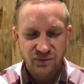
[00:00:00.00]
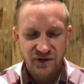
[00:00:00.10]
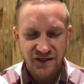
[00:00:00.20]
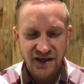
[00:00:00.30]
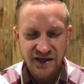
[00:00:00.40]
we
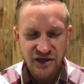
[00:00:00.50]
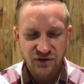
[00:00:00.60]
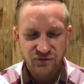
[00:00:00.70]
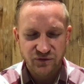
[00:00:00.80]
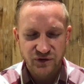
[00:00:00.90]
thank you
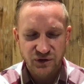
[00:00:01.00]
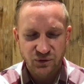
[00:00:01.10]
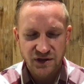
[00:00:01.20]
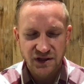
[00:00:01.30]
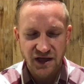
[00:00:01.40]
for
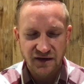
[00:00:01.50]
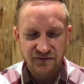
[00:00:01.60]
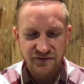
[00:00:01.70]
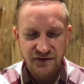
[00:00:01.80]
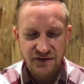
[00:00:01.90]
your
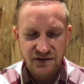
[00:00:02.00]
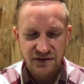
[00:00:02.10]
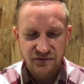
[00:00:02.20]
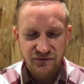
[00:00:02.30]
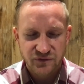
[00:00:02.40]
love,
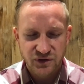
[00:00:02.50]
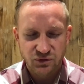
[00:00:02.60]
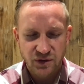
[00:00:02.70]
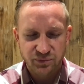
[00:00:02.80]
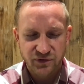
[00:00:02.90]
for
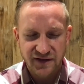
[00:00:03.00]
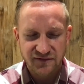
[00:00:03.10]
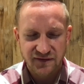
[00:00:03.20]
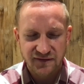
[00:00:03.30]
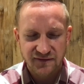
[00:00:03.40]
your
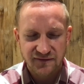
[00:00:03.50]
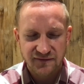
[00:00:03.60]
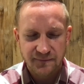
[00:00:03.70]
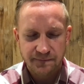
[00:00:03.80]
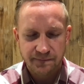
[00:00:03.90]

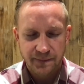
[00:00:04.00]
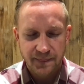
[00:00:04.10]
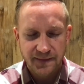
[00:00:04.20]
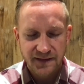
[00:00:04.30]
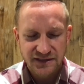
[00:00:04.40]
presence.
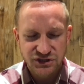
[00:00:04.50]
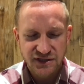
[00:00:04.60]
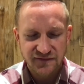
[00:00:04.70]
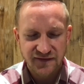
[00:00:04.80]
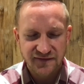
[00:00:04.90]
In
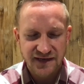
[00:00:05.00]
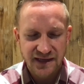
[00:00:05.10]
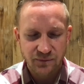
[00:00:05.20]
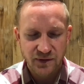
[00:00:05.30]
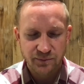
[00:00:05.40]
Jesus'
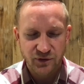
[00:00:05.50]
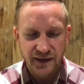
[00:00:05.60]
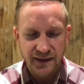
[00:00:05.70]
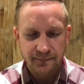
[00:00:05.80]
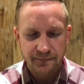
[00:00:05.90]
name we
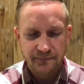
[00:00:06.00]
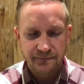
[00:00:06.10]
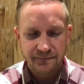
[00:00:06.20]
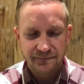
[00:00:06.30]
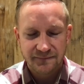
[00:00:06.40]
pray.
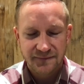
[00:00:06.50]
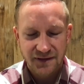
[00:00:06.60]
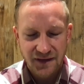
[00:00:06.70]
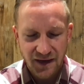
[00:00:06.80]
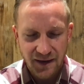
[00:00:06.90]

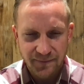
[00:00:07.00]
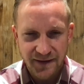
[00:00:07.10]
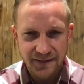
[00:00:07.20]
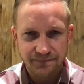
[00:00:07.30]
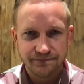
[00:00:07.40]

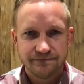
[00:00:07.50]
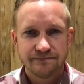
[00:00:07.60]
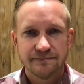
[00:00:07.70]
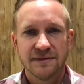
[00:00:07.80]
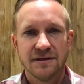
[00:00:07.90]
Amen.
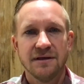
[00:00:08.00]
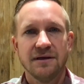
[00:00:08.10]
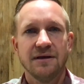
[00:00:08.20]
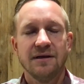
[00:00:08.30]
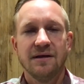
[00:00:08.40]

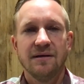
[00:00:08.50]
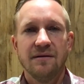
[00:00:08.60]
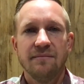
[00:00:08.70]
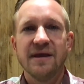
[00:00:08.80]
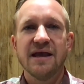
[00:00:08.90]

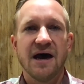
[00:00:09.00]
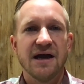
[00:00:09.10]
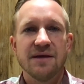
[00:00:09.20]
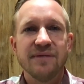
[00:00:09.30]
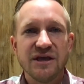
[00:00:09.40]
May
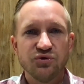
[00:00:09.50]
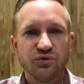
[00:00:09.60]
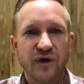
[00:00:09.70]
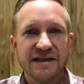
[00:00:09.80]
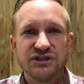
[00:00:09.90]
God be
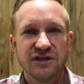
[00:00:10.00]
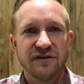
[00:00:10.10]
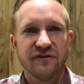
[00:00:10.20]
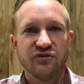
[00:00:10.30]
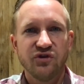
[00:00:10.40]

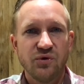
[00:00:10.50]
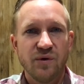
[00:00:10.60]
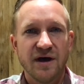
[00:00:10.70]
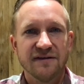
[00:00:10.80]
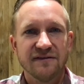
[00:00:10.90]
gracious to
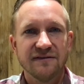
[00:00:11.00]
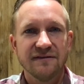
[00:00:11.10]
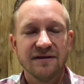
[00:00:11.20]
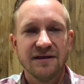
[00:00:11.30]
us